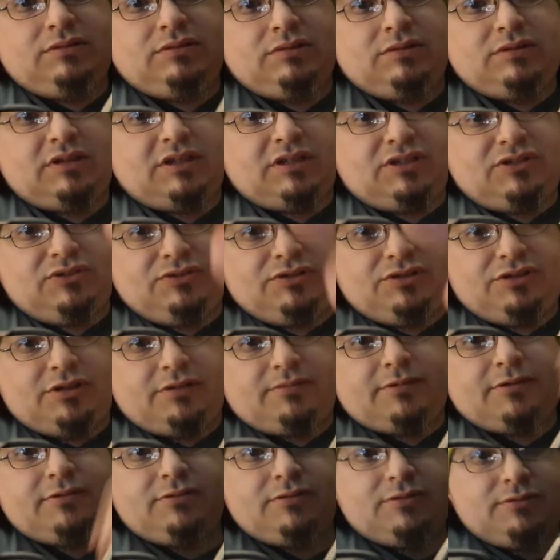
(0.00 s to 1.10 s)
The 2
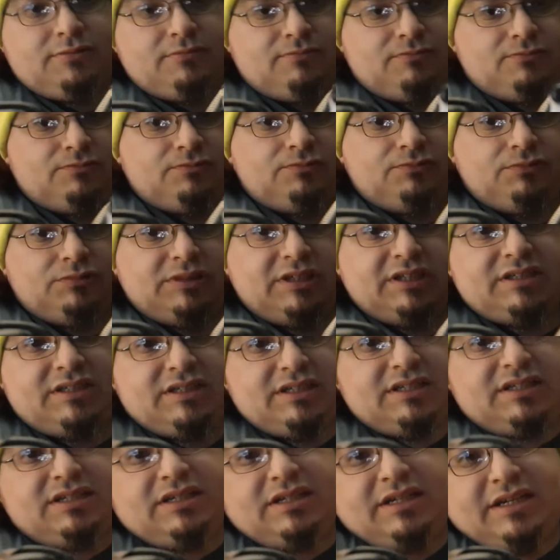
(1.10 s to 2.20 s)
servos.
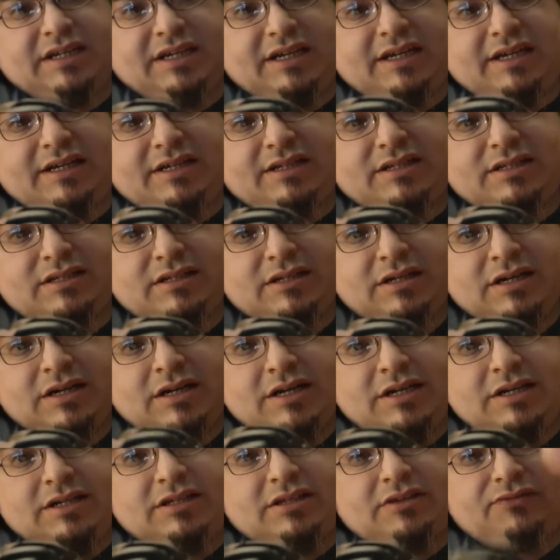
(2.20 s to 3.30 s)
This is
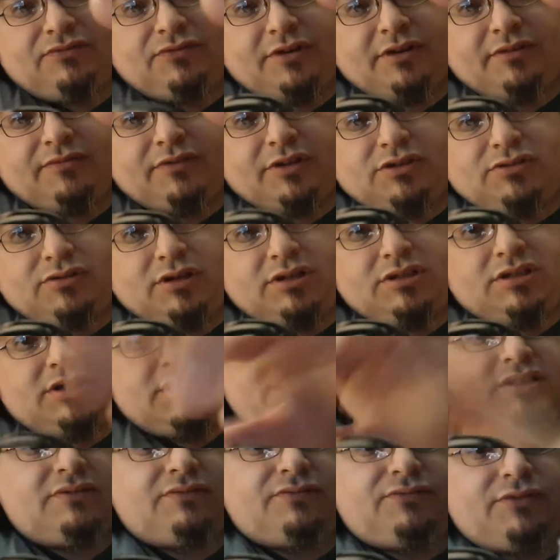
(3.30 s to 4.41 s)
the front of the truck. So this
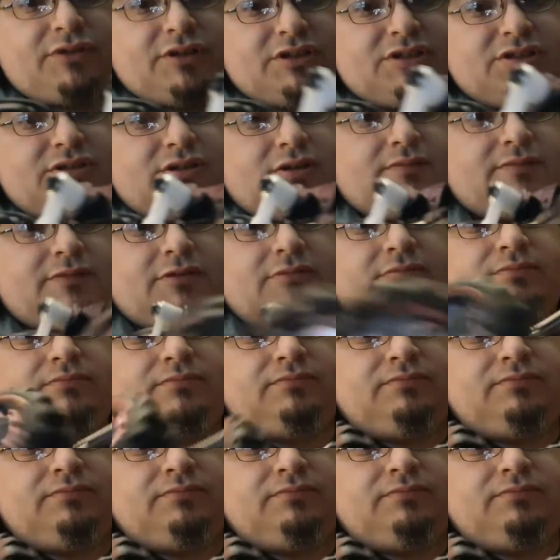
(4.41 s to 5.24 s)
is the front servo.